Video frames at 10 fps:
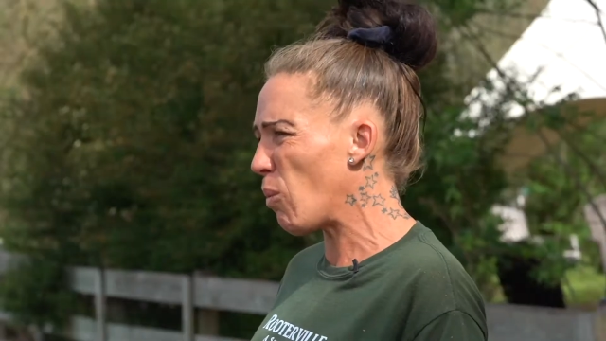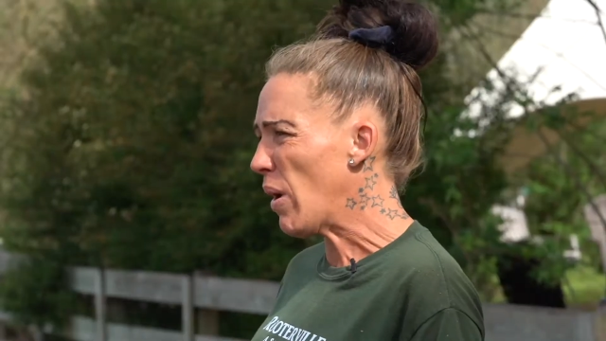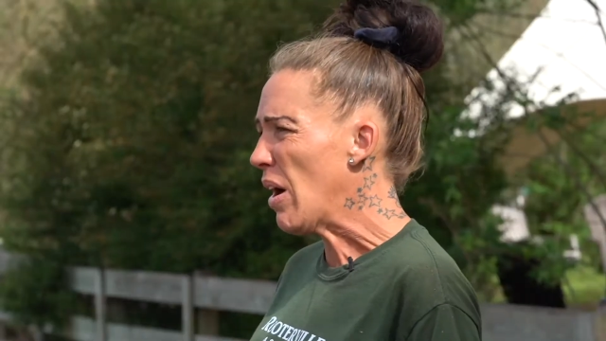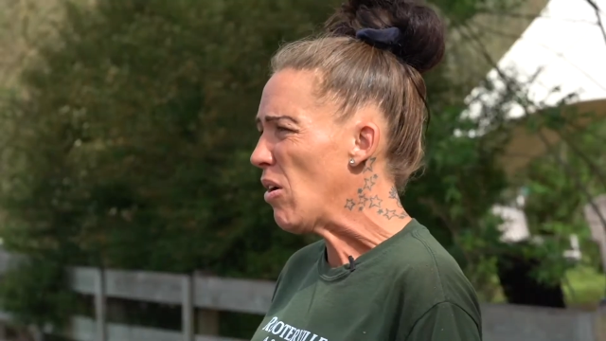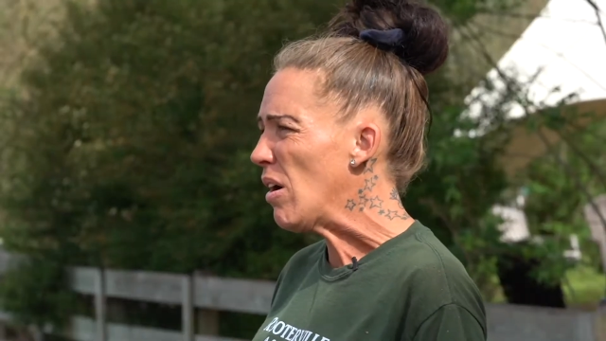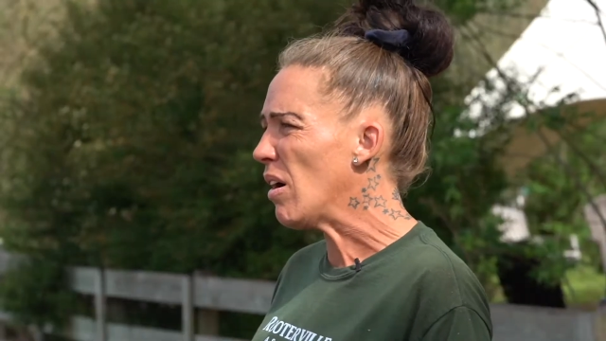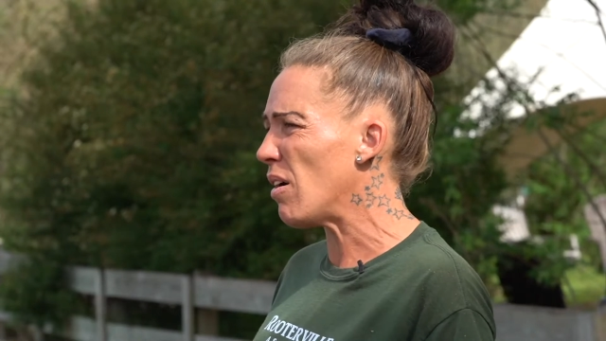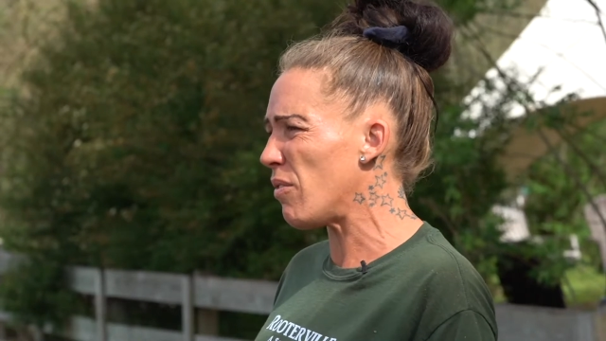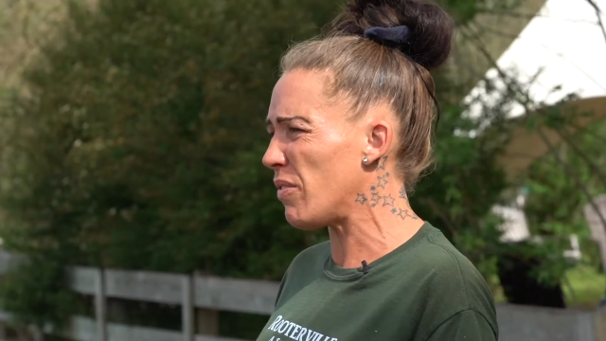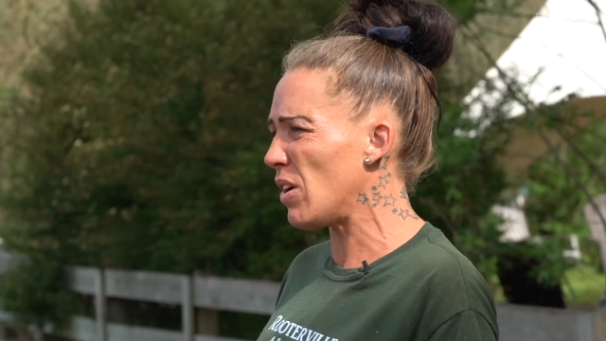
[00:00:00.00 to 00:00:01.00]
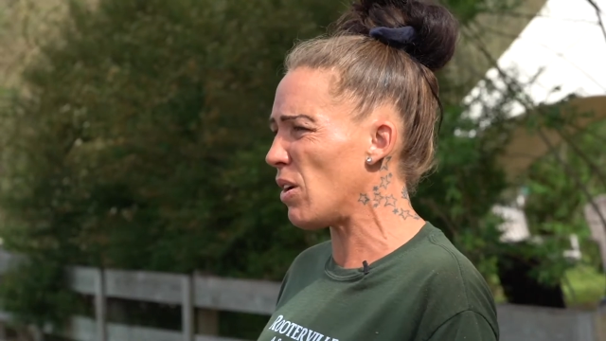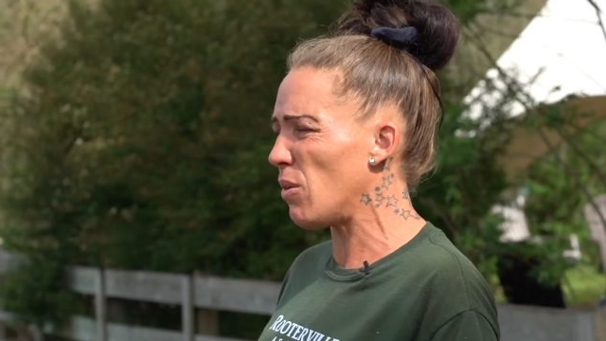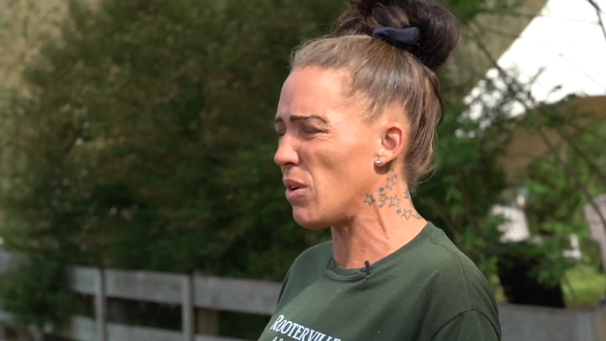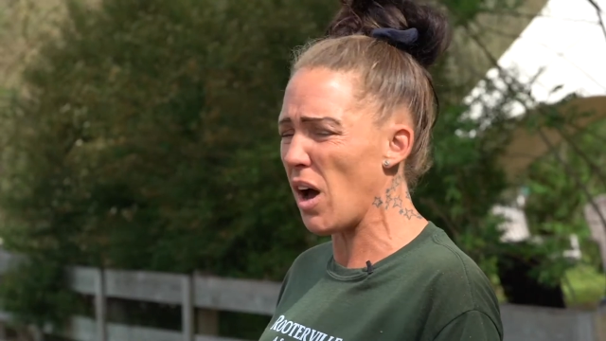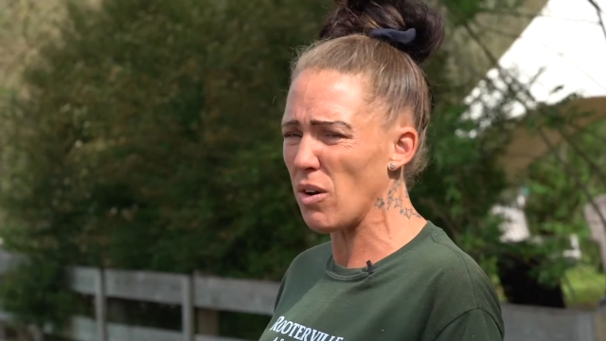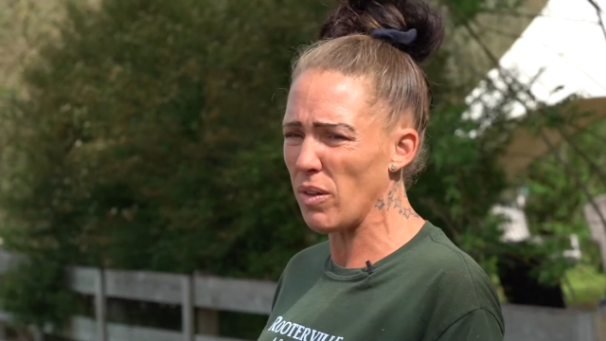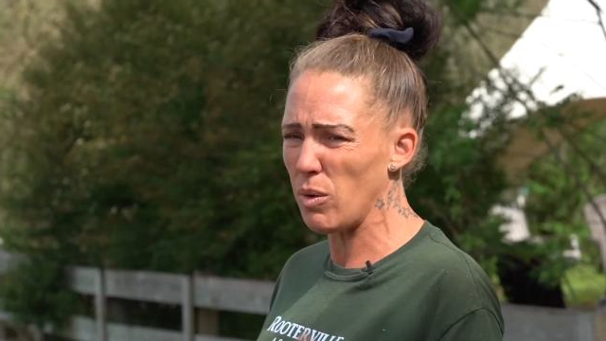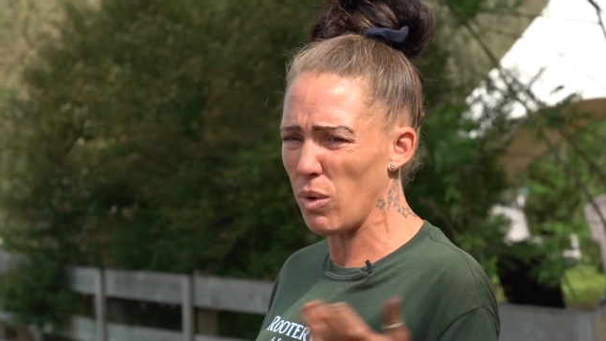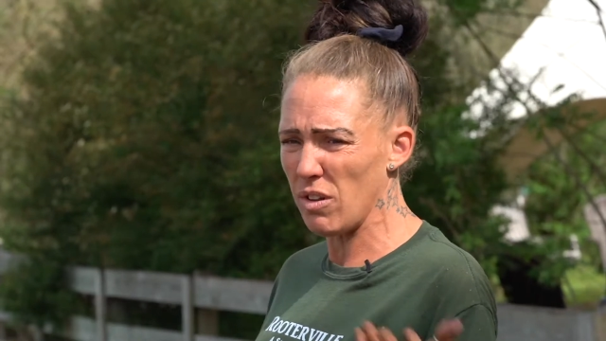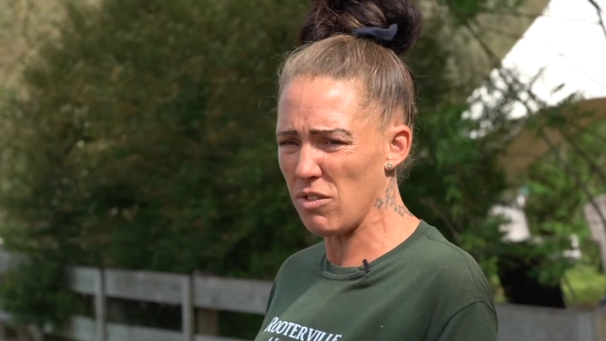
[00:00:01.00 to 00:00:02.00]
aware of, you know, not
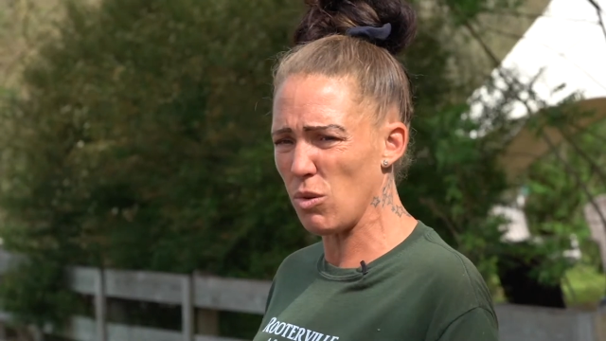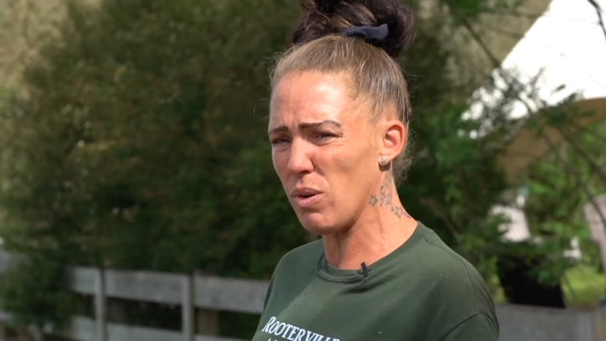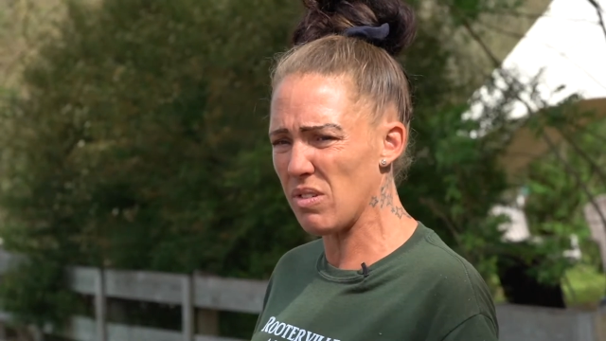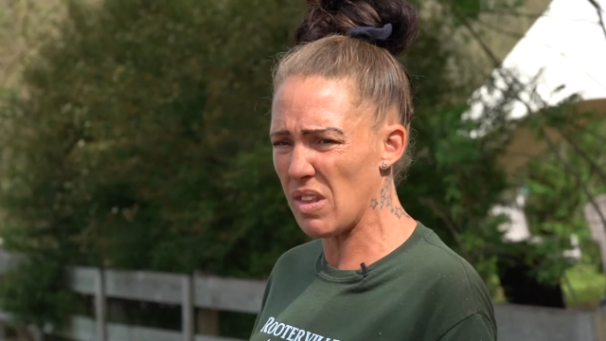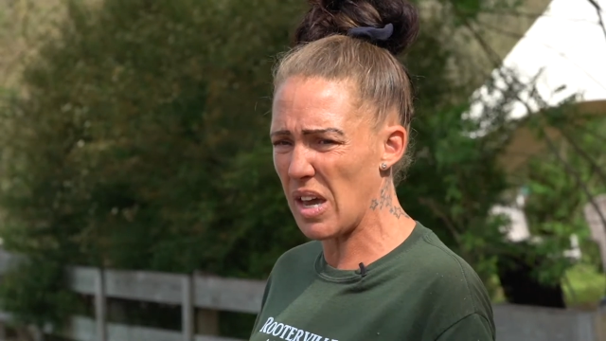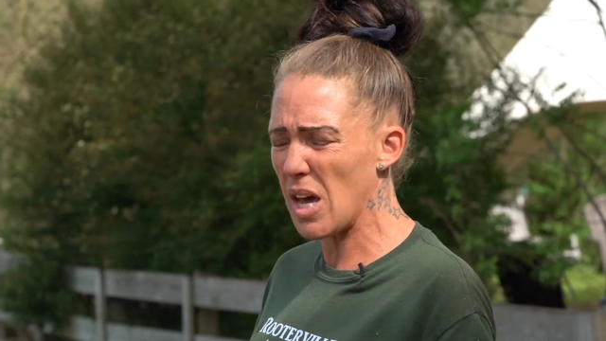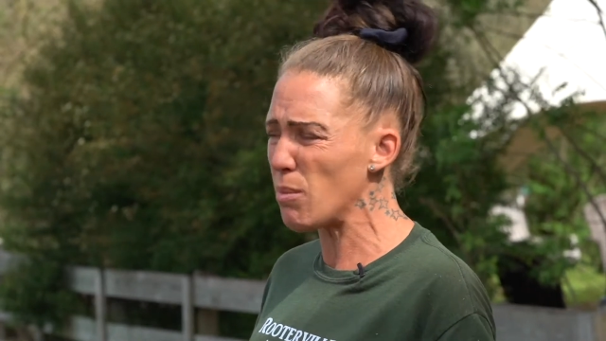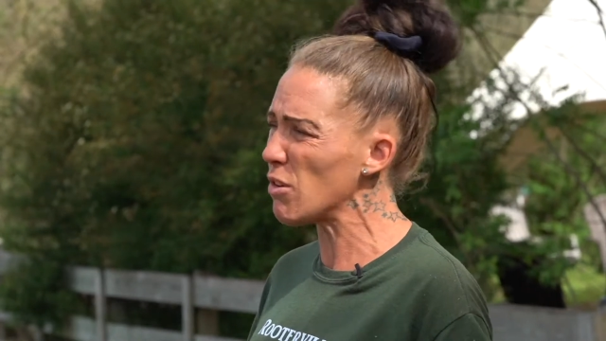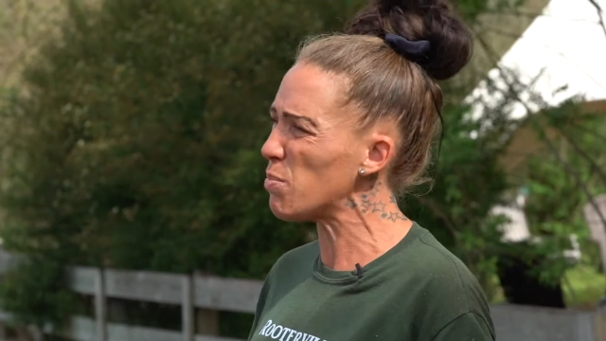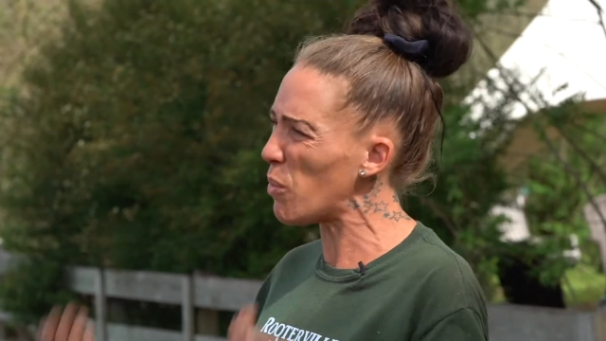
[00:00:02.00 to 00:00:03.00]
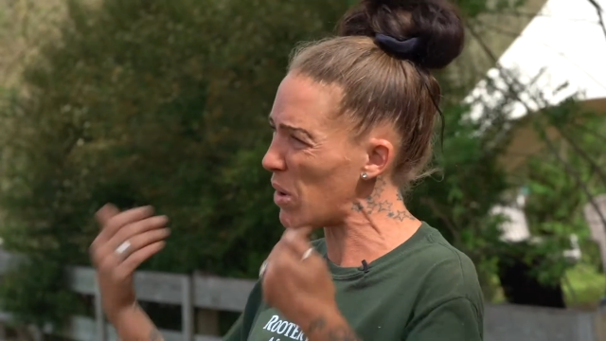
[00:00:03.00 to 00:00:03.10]
only what it's doing to the animals, but